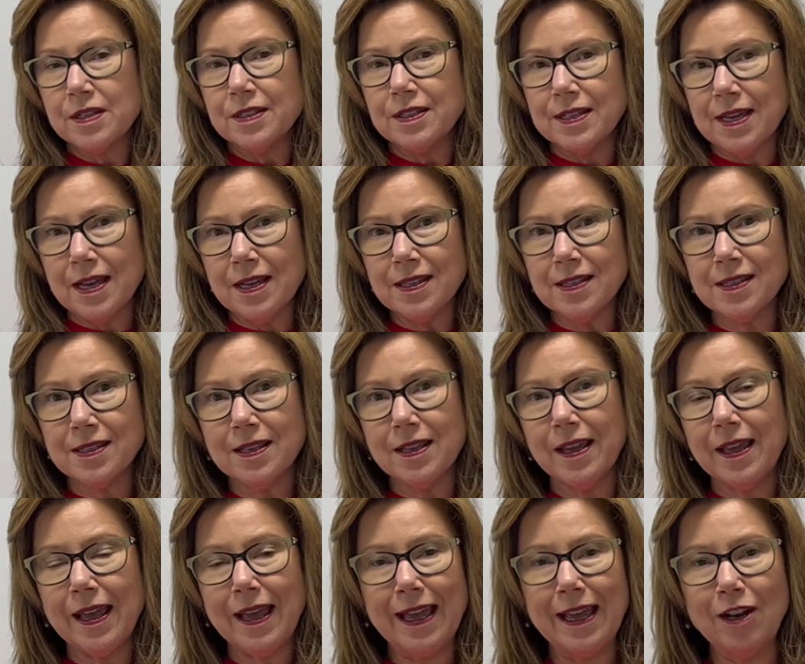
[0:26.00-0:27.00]
does
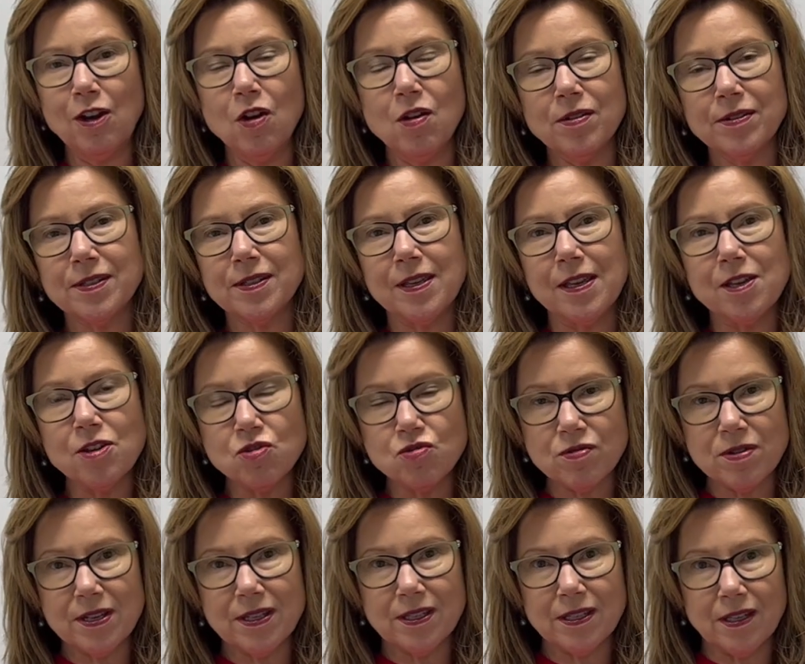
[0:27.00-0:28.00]
hair loss
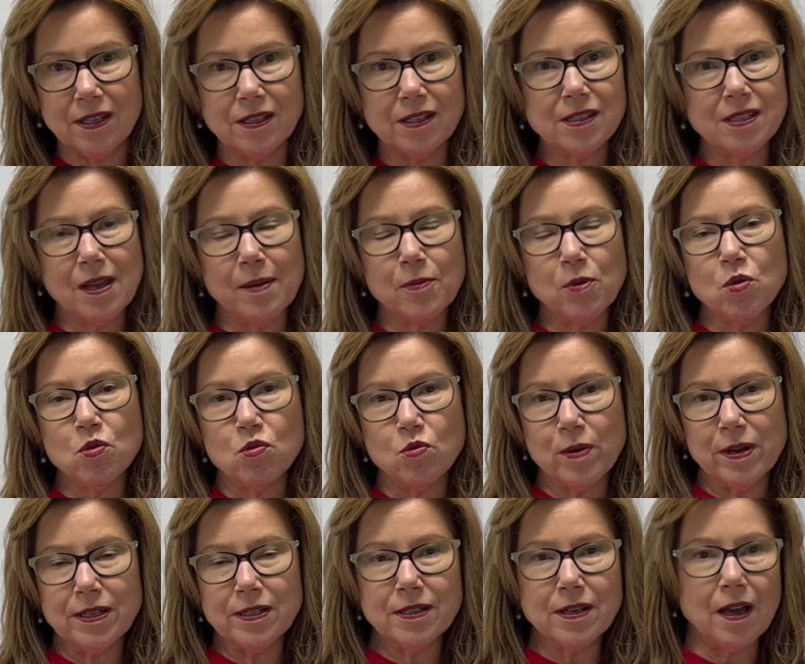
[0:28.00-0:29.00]
increase in summer or
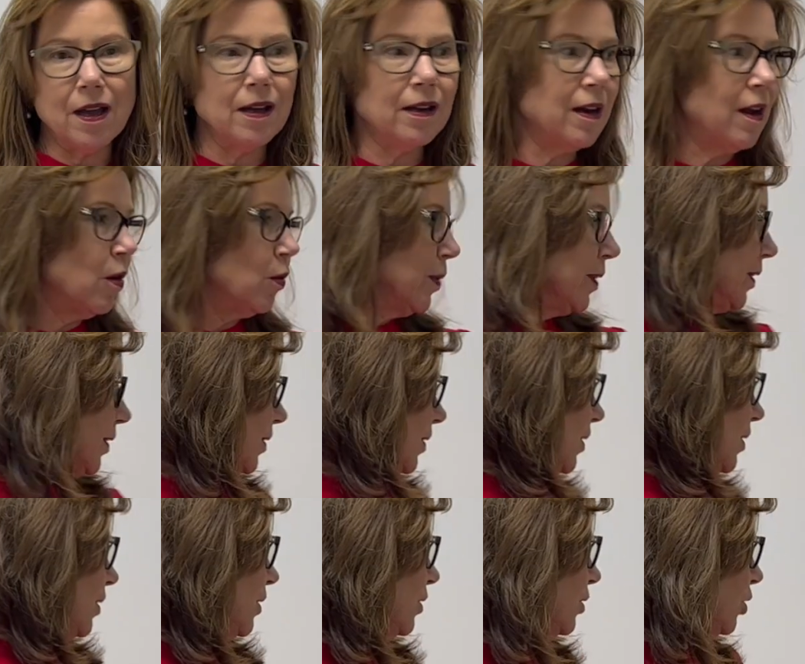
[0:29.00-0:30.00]
winter? Now with
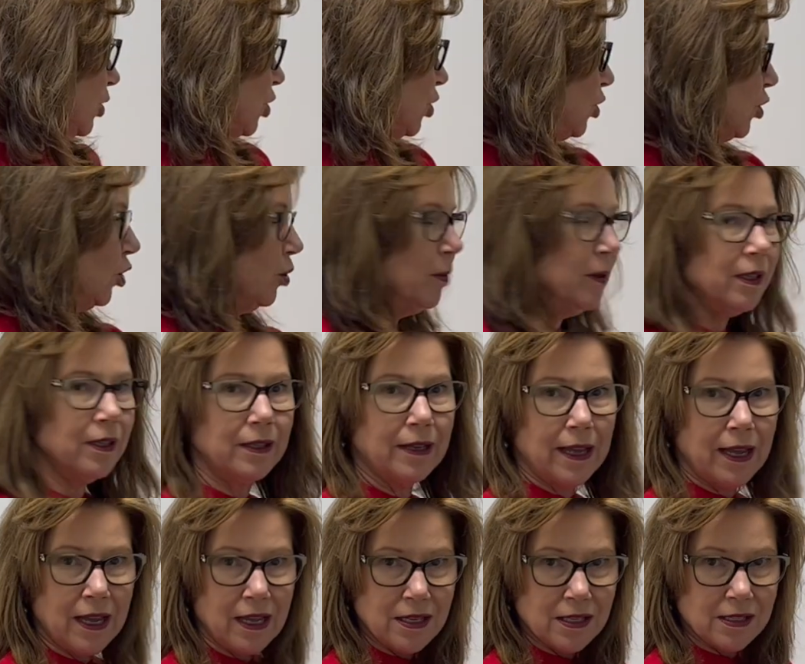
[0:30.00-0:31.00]
the human
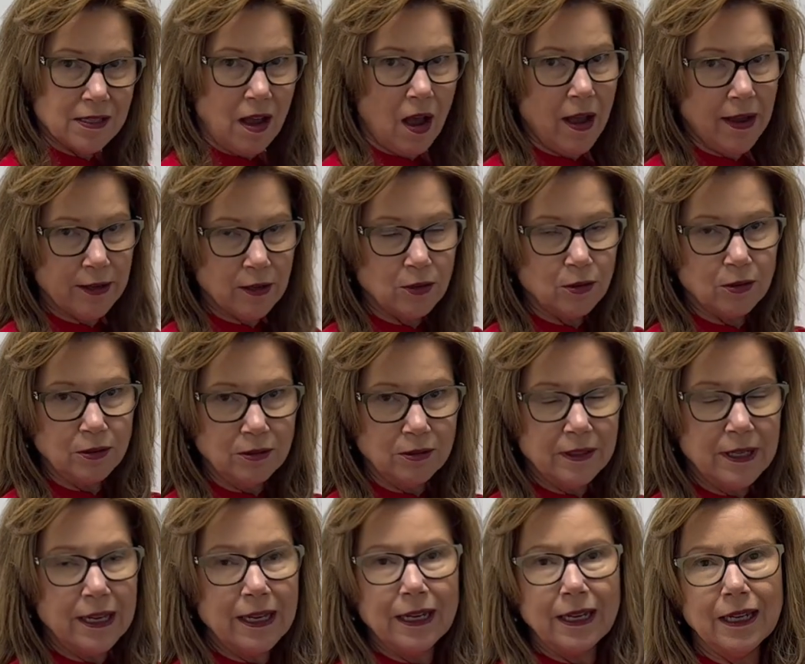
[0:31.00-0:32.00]
hair cycle,
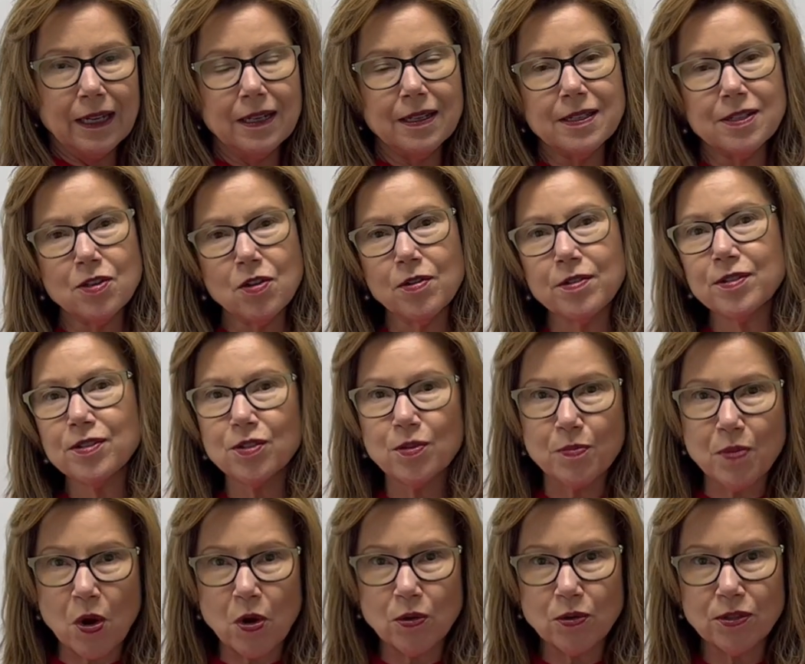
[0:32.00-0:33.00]
it is not
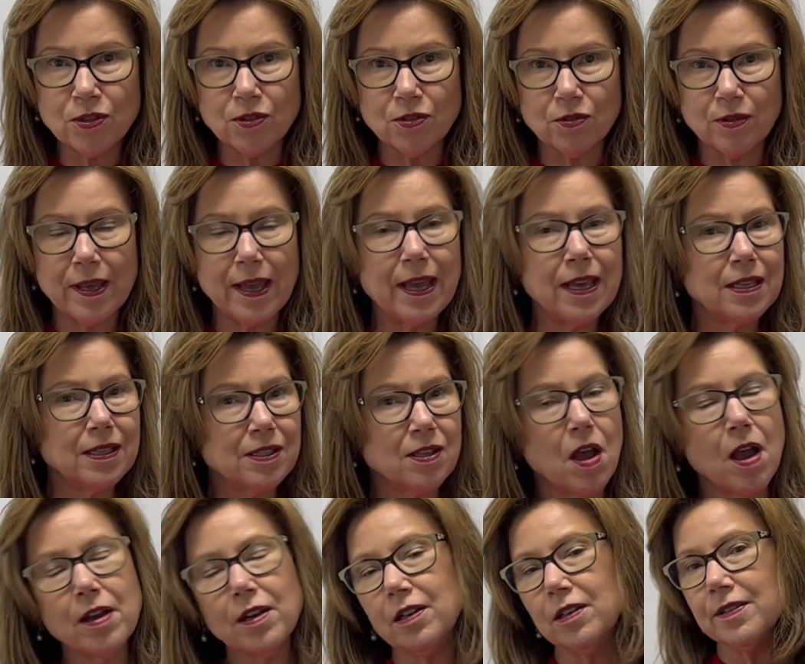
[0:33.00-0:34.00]
supposed to. The hair
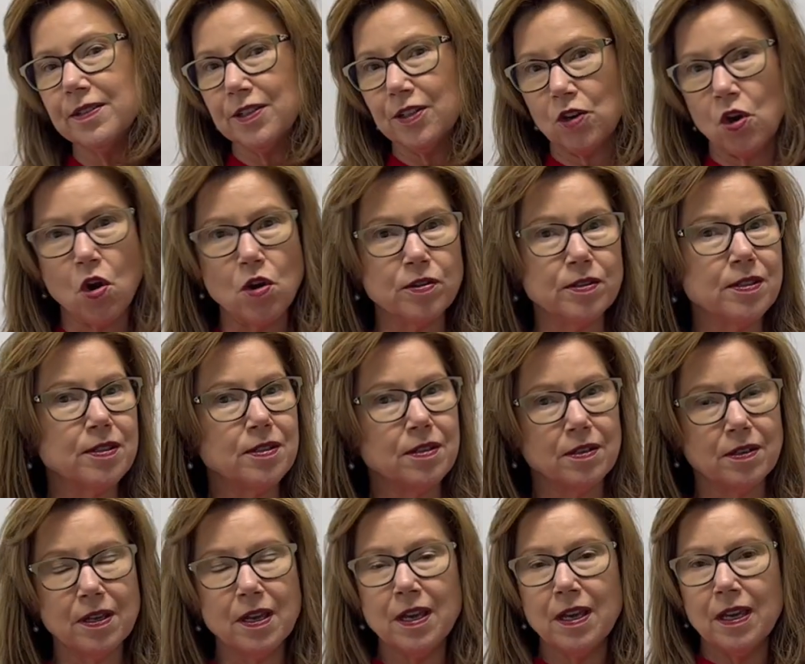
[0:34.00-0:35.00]
cycle is a
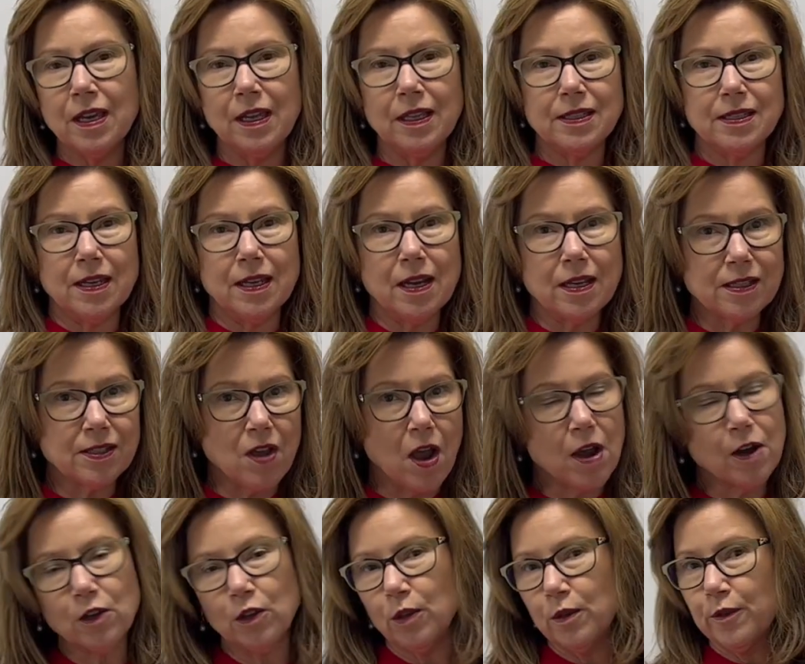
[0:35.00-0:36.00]
constant. It's in a
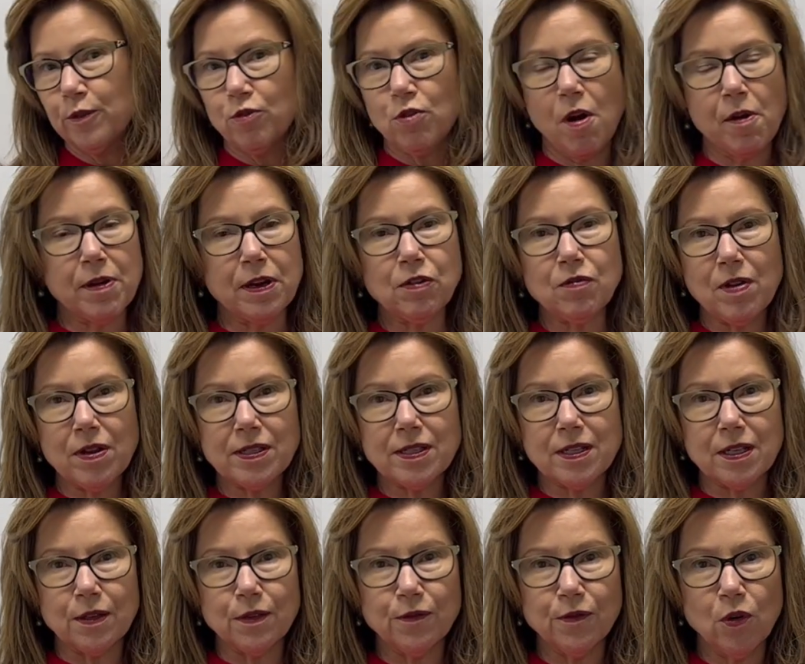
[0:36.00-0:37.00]
cycle of growing,
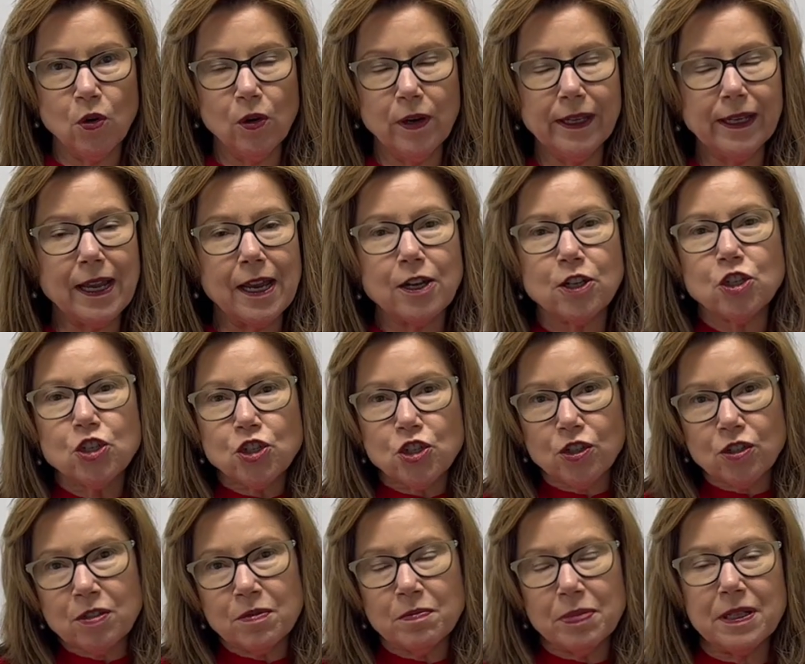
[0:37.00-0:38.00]
resting, falling, and it
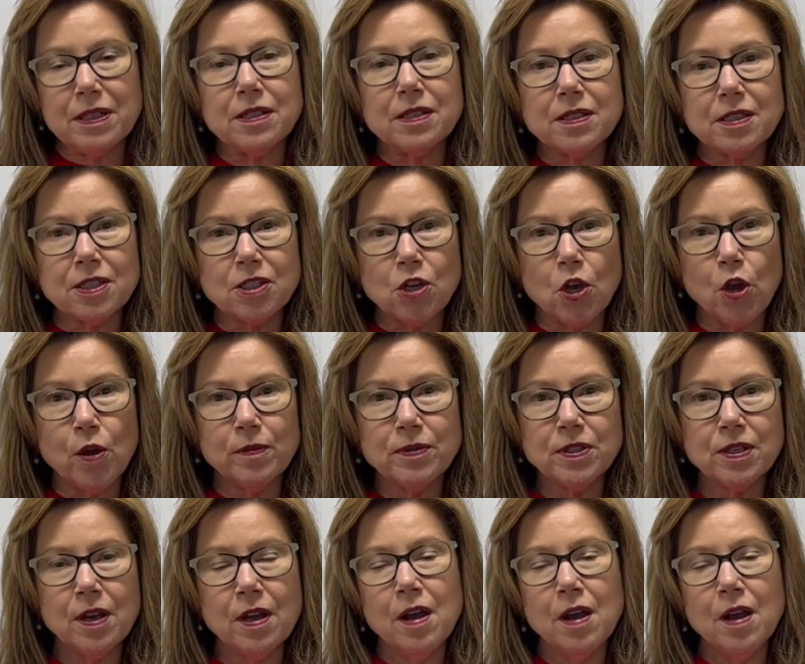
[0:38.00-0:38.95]
shouldn't be disturbed